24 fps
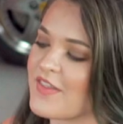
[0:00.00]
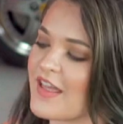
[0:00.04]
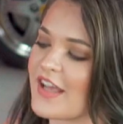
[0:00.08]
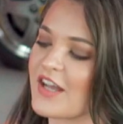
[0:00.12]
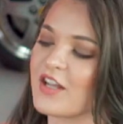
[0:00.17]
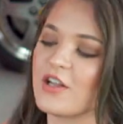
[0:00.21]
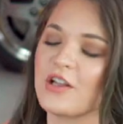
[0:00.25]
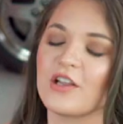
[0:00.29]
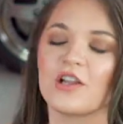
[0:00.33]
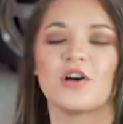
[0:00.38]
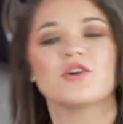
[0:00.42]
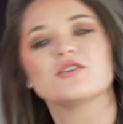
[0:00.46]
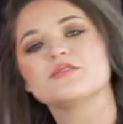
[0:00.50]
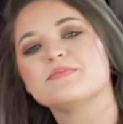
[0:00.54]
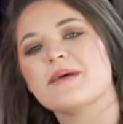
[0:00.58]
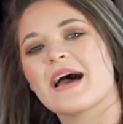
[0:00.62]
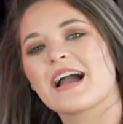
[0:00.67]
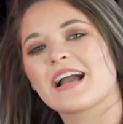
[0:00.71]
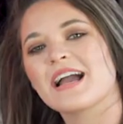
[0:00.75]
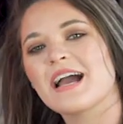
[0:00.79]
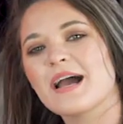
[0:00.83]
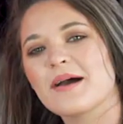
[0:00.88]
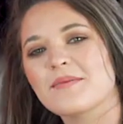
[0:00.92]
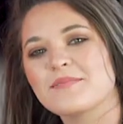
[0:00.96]
they close
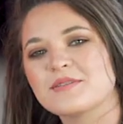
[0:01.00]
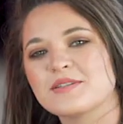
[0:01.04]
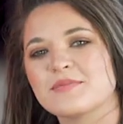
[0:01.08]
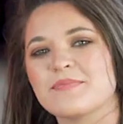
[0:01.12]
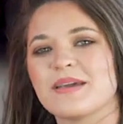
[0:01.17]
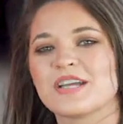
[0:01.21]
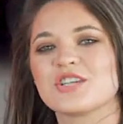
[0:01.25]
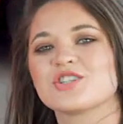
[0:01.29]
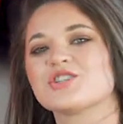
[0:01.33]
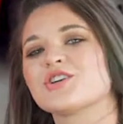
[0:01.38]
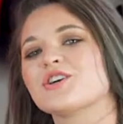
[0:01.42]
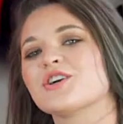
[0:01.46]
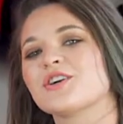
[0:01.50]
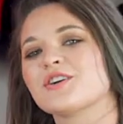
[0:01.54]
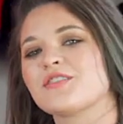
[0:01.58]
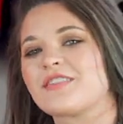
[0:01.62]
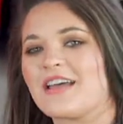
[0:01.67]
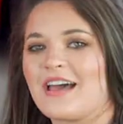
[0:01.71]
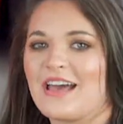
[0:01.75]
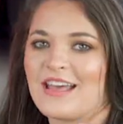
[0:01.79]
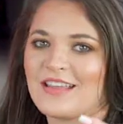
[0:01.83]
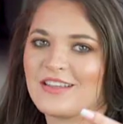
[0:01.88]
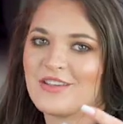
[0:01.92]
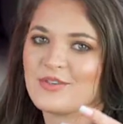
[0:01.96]
back up to make sure
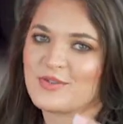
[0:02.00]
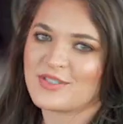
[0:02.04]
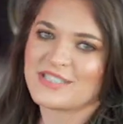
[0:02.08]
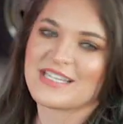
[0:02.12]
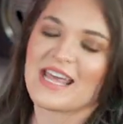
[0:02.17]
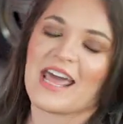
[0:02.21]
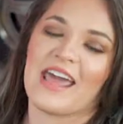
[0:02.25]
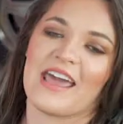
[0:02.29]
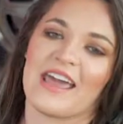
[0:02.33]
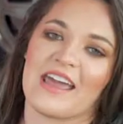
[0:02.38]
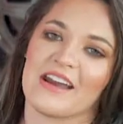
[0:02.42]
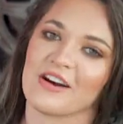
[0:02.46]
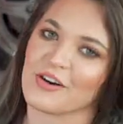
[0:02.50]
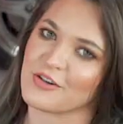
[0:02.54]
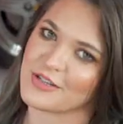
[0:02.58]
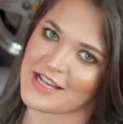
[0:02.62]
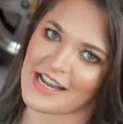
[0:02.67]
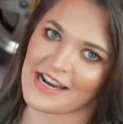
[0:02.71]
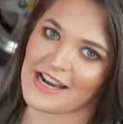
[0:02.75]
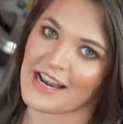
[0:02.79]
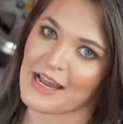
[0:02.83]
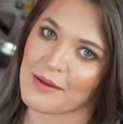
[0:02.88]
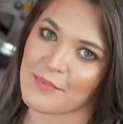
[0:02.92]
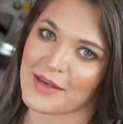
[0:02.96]
that you stay
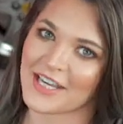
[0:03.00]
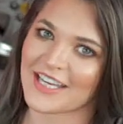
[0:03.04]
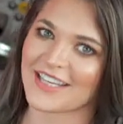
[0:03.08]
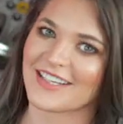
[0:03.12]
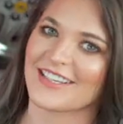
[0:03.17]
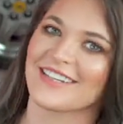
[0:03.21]
aerodynamic.